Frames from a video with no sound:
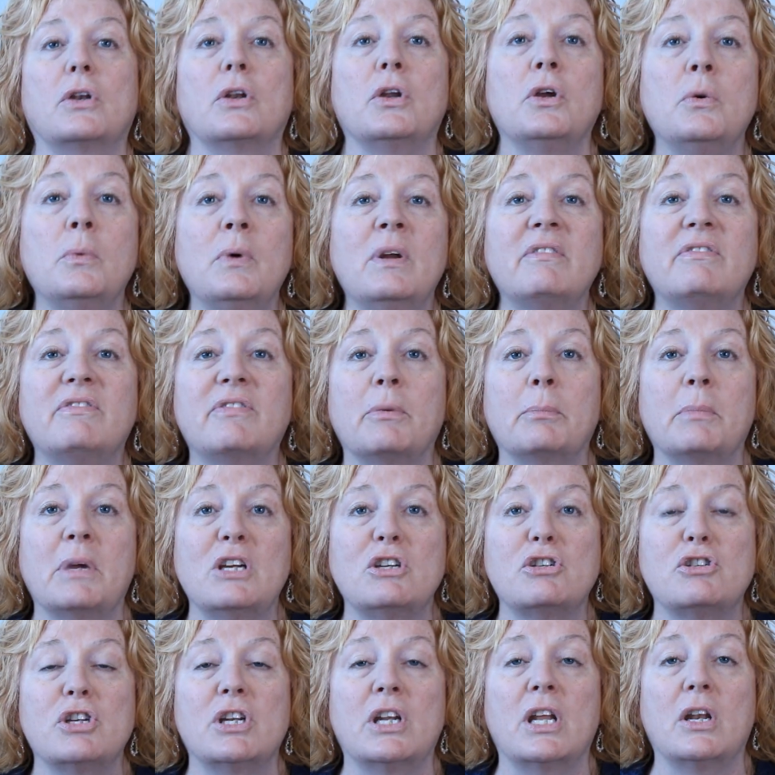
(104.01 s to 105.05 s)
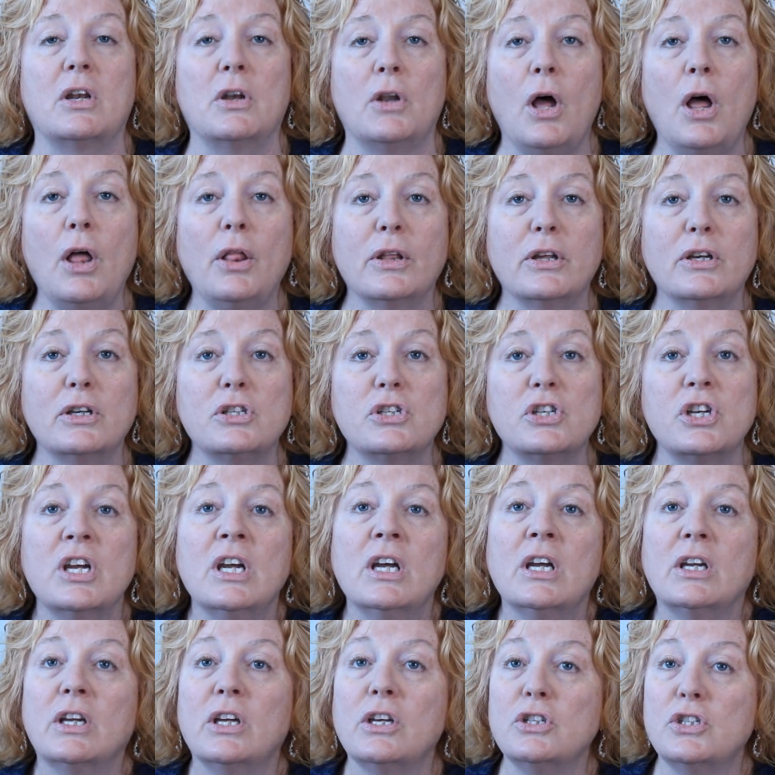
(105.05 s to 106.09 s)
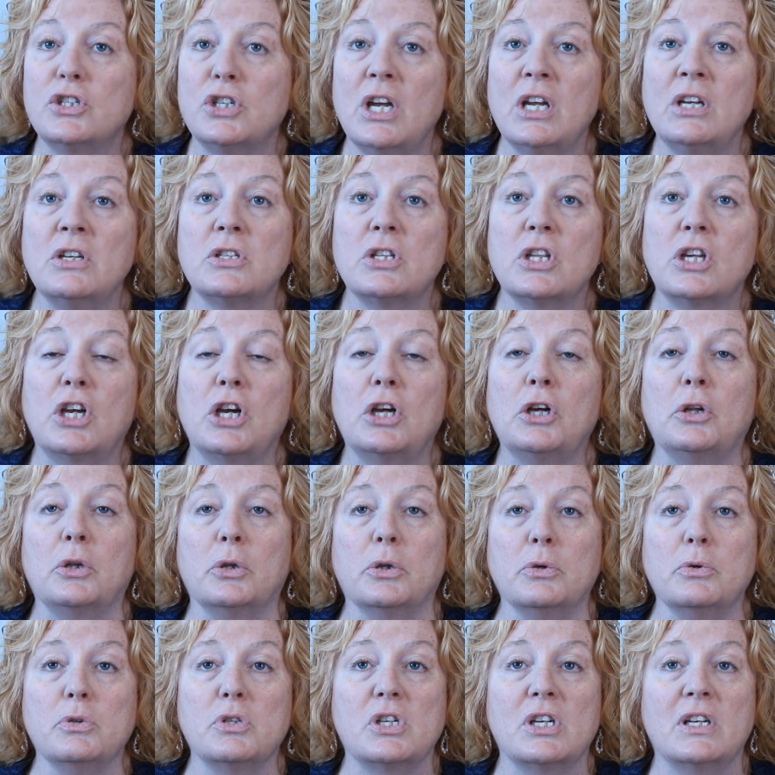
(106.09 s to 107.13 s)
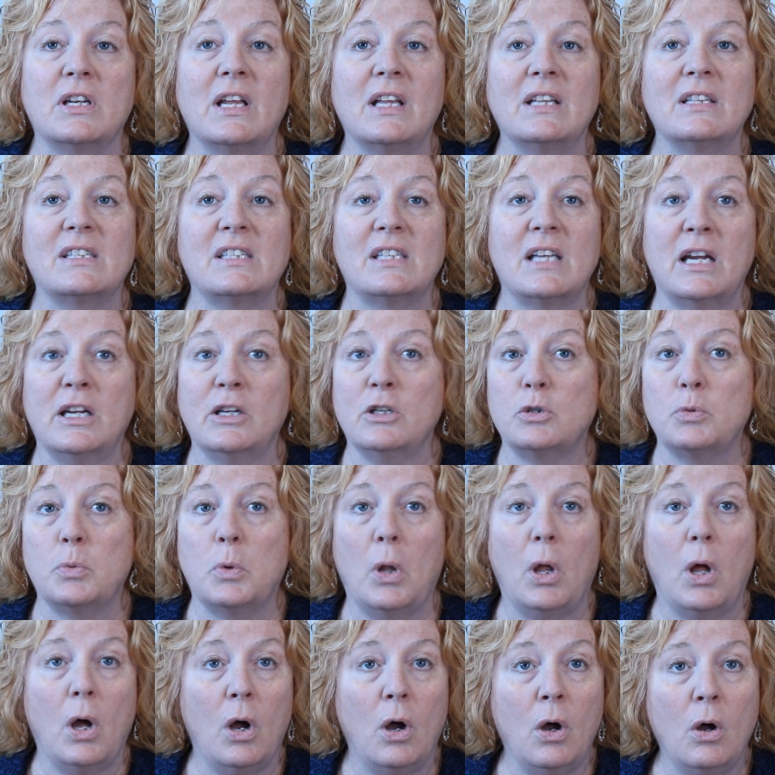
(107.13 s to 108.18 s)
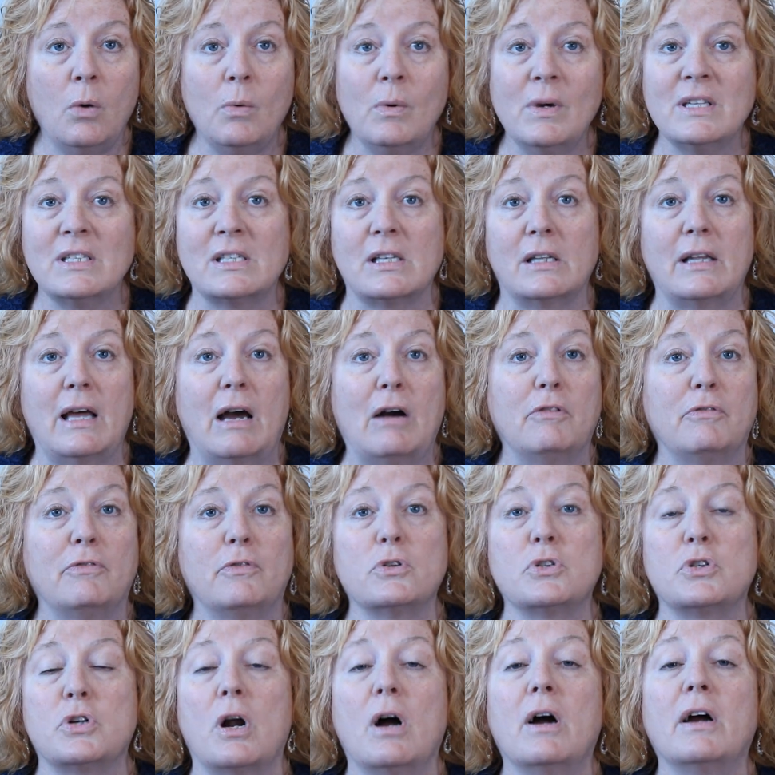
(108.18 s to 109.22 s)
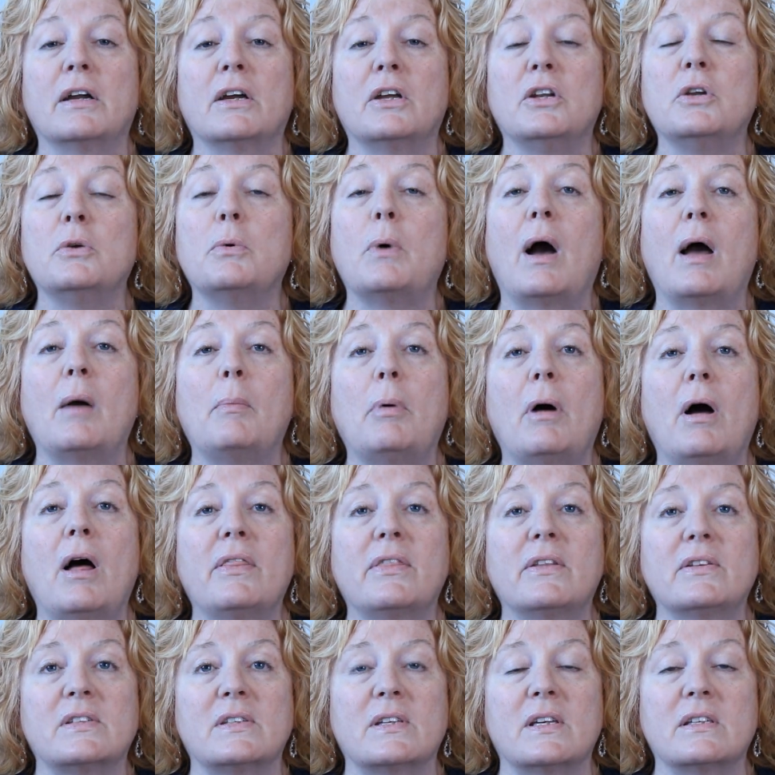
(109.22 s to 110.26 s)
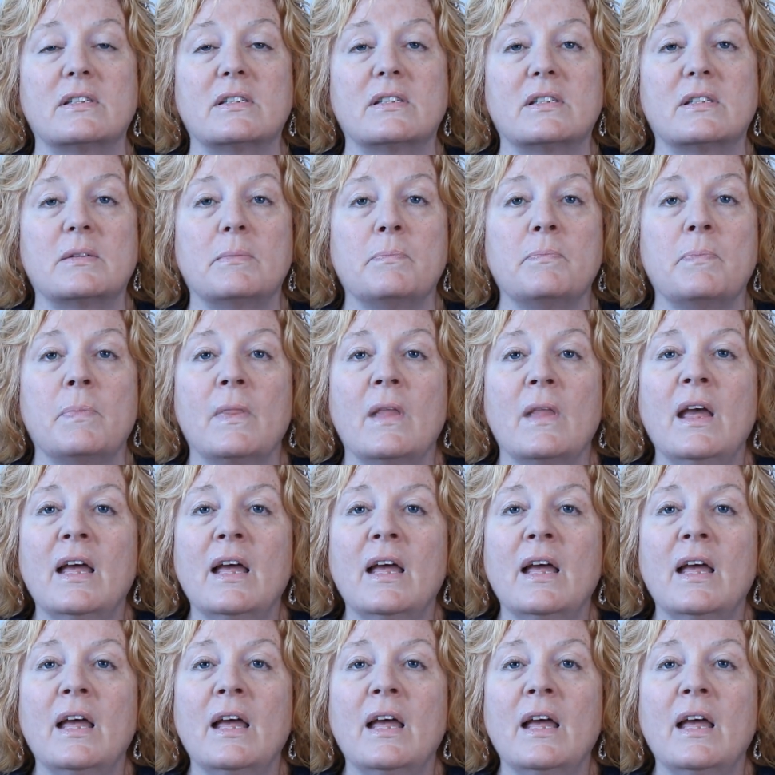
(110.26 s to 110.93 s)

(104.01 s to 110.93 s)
New information and knowledge could change the conclusion, and science will always allow for drawing a new hypothesis.